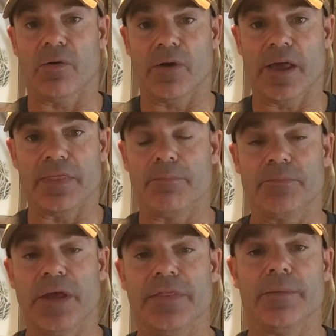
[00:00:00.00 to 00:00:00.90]
and
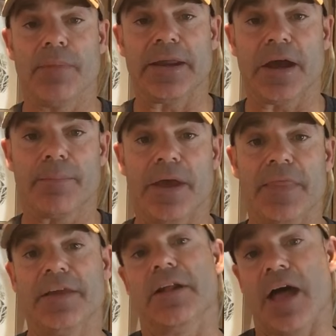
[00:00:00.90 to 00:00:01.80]
the makeup and
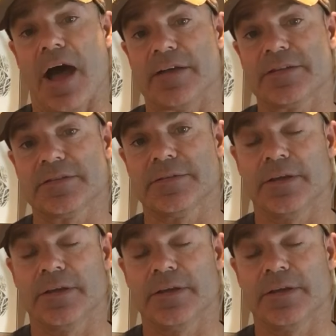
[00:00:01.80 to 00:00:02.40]
the glass.